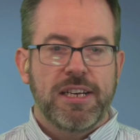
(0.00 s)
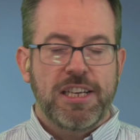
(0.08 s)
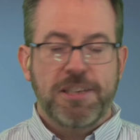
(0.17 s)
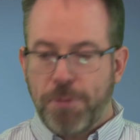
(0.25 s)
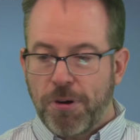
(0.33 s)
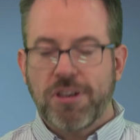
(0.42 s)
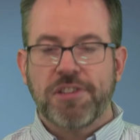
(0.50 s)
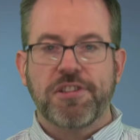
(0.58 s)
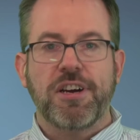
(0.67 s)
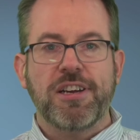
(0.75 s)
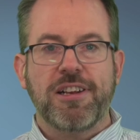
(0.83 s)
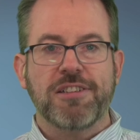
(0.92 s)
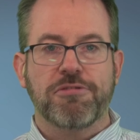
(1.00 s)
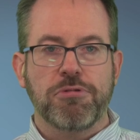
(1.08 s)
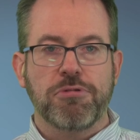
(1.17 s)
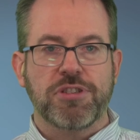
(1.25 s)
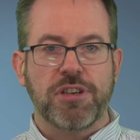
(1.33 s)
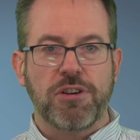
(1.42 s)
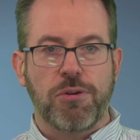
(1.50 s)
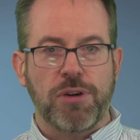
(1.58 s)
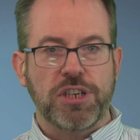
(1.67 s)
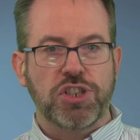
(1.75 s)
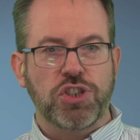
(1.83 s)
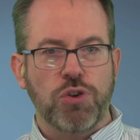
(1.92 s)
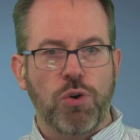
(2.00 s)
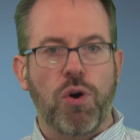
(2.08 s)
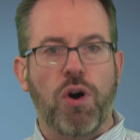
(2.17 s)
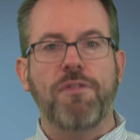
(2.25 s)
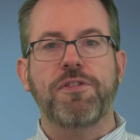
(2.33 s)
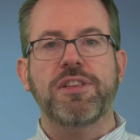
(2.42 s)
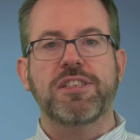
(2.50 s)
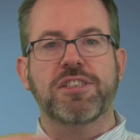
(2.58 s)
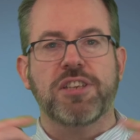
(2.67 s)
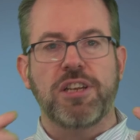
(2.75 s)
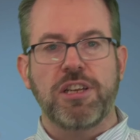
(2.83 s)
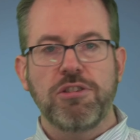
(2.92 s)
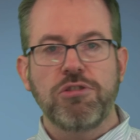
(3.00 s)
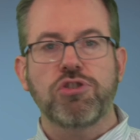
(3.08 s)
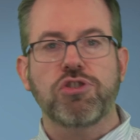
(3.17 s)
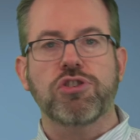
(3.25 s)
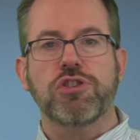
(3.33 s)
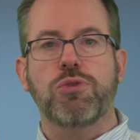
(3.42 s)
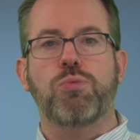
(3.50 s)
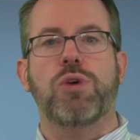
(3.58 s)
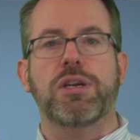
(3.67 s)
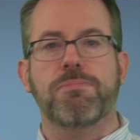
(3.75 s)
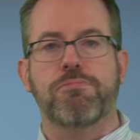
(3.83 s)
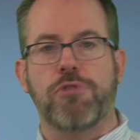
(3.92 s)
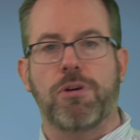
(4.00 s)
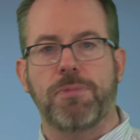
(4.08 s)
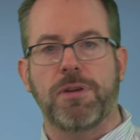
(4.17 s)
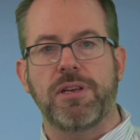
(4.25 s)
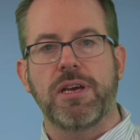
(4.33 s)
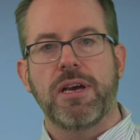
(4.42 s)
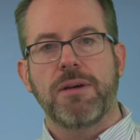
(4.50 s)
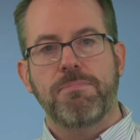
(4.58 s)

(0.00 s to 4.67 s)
His podcast titles are also quite short, offer the solution to one problem